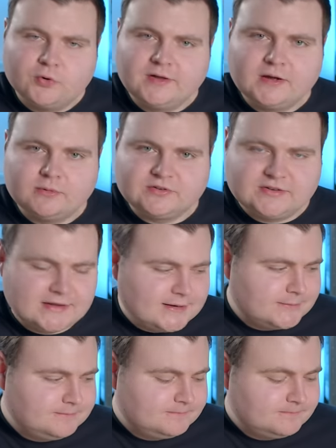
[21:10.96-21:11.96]
Ouya was
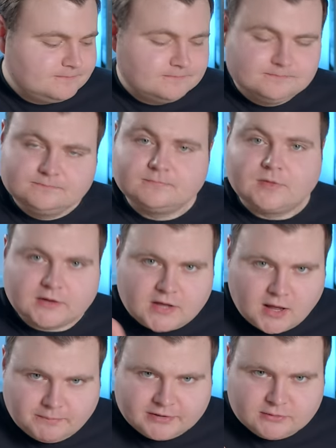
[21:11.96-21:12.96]
dead, the
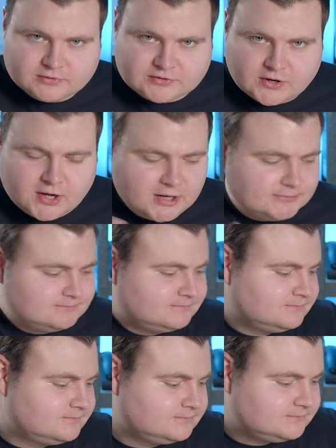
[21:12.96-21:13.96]
company was gone,
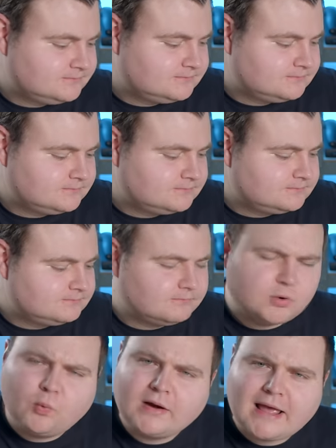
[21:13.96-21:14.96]

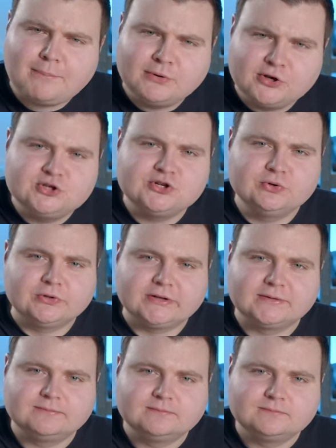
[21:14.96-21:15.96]
but what happened to
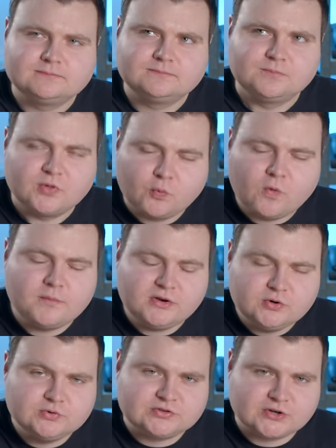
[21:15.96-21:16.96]
Julie? the
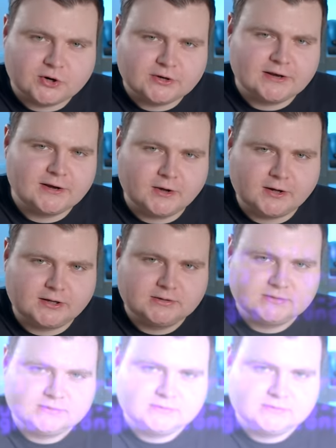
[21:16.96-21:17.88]
woman who started it all.